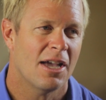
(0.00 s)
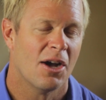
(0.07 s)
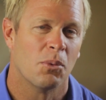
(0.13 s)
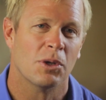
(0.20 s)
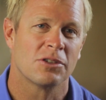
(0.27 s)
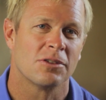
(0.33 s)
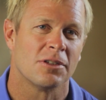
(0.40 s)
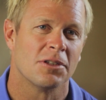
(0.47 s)
yeah,
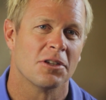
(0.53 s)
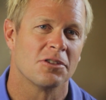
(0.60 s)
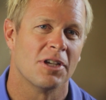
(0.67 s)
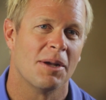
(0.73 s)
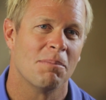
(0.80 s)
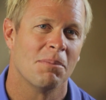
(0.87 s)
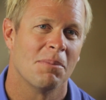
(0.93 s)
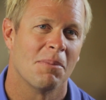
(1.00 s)
whistle to
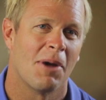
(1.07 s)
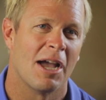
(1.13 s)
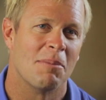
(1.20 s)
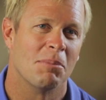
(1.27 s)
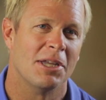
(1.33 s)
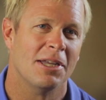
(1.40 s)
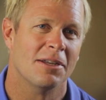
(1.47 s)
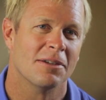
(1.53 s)
some
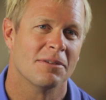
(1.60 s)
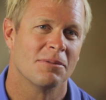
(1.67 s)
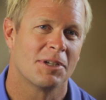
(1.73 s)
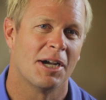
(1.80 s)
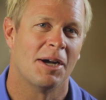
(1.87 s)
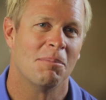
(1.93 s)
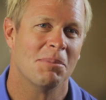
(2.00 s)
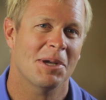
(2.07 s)
might mean
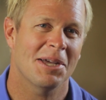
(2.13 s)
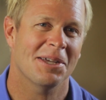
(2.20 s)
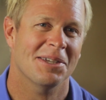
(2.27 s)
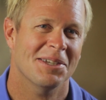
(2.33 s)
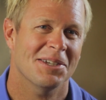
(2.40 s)
come.